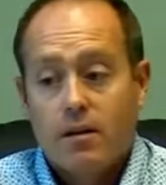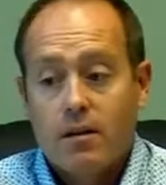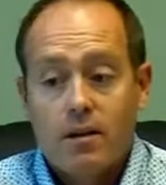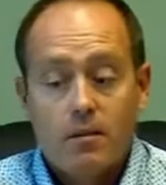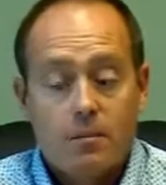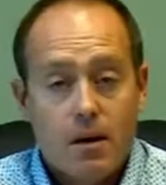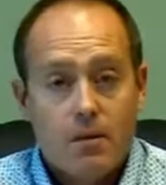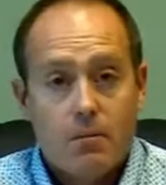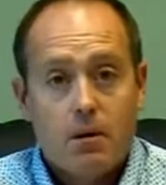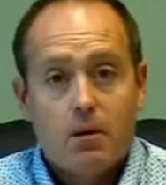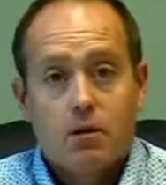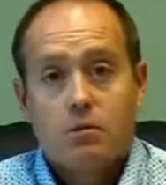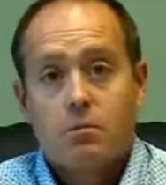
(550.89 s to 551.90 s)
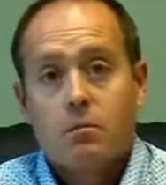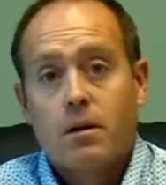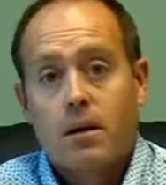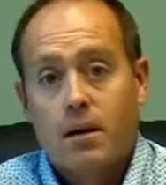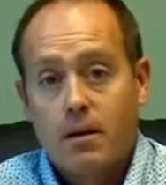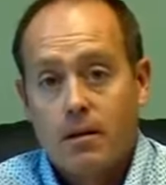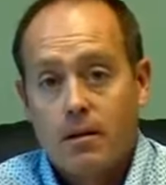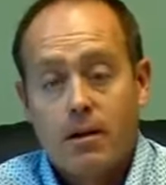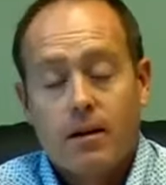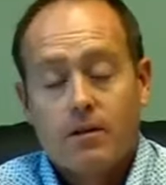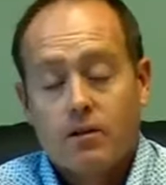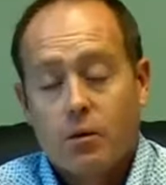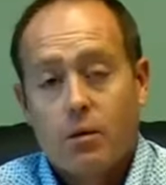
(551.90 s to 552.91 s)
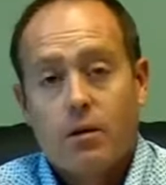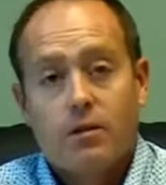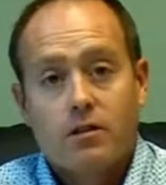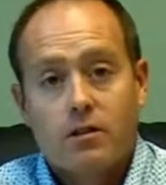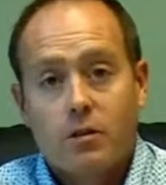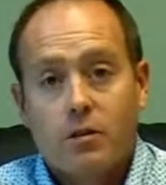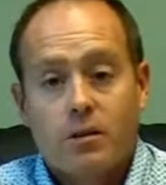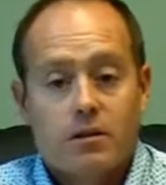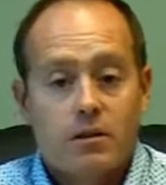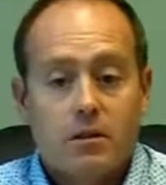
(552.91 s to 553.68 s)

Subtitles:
and then their brand partners, and so on and so on.